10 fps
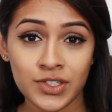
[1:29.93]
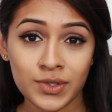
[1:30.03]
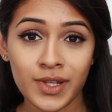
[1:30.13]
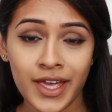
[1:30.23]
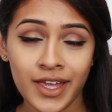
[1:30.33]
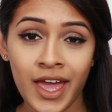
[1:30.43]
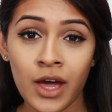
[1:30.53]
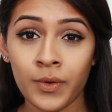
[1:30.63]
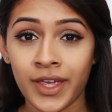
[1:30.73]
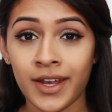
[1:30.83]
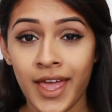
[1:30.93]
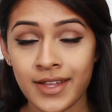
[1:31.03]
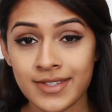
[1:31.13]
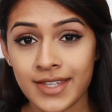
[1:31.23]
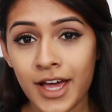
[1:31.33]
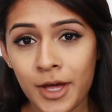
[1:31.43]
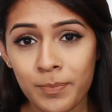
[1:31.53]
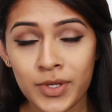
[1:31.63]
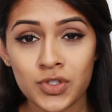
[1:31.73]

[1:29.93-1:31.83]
do like how it ends up,